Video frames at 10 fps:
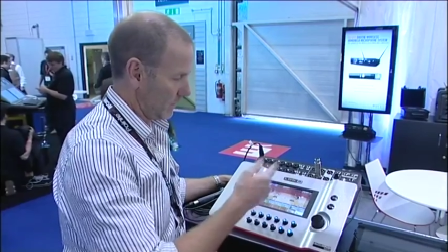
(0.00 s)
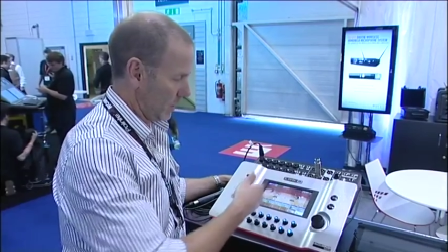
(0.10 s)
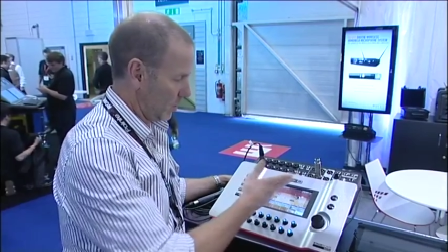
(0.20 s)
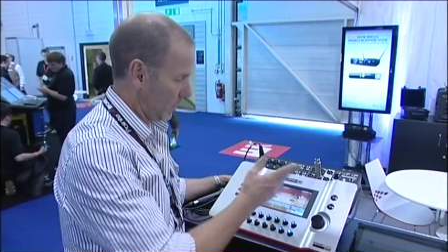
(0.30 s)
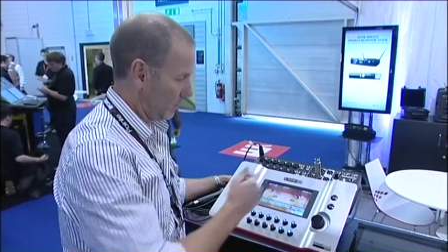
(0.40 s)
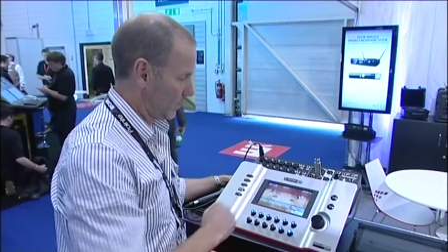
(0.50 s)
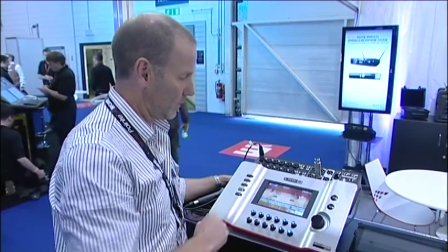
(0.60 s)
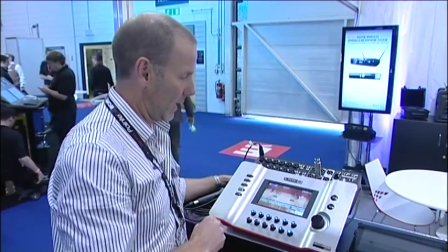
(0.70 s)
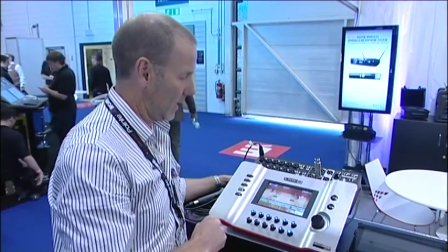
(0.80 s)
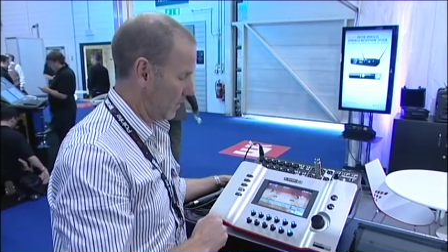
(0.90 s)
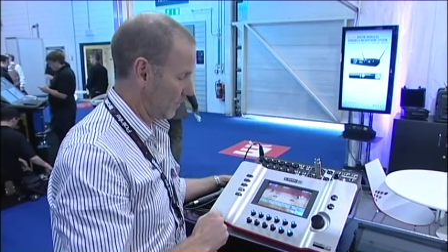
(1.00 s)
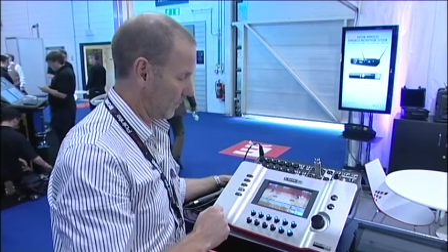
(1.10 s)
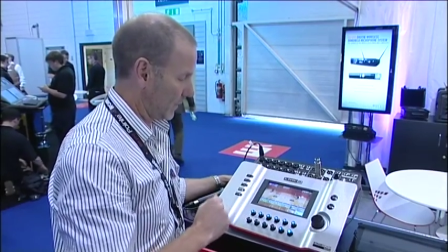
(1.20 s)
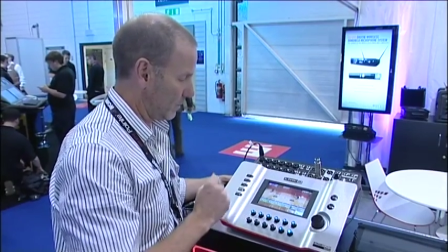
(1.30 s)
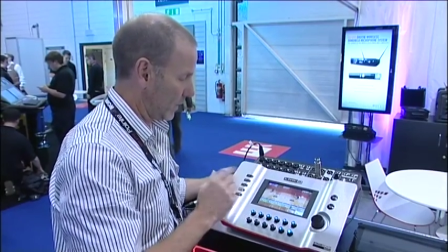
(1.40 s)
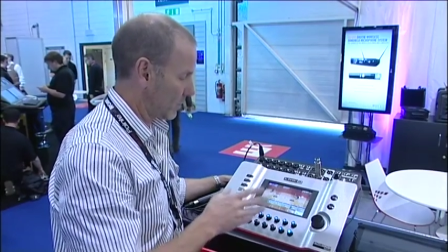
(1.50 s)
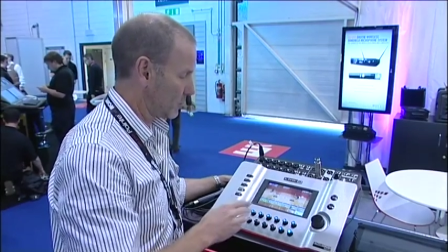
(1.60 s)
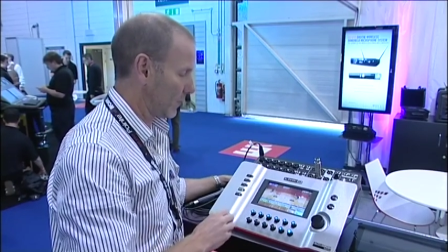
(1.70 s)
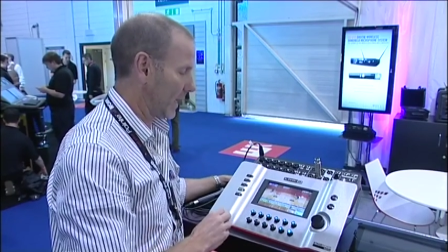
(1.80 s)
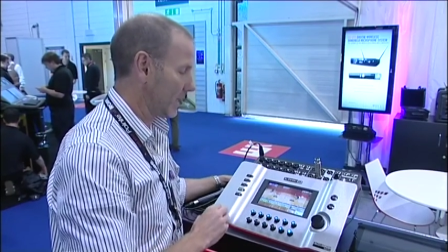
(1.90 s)
it will be um,
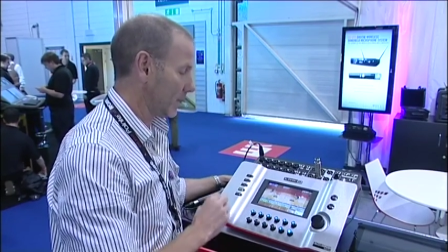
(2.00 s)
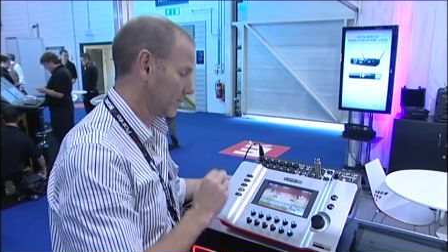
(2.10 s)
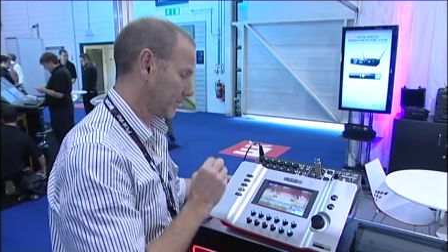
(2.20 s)
post fader,